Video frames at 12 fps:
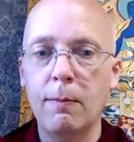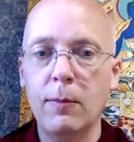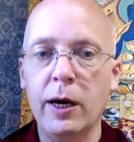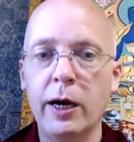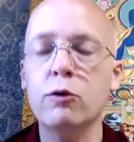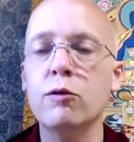
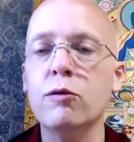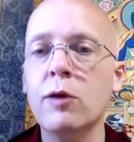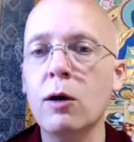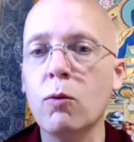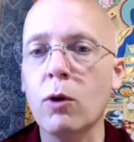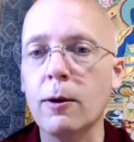How does
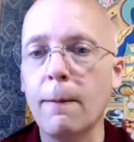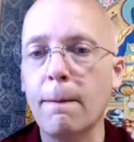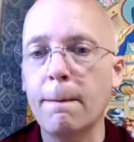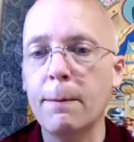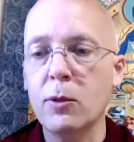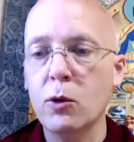that work?
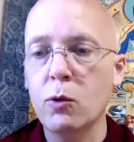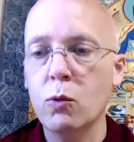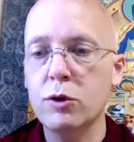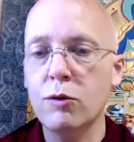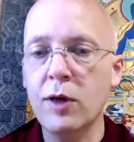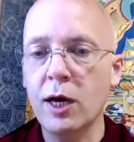What
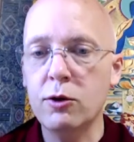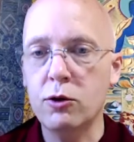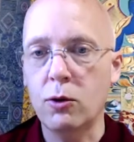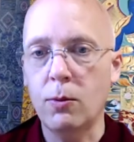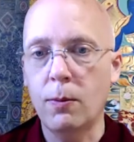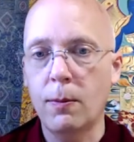does that do?